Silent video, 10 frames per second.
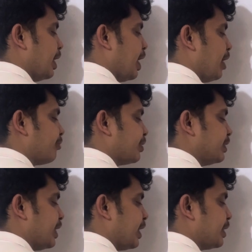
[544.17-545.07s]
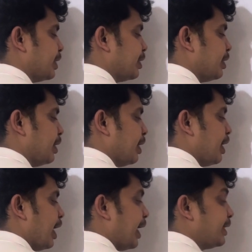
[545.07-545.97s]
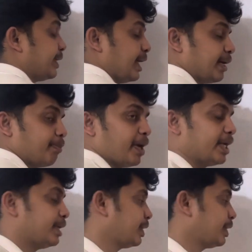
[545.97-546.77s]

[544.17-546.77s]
after that I take my,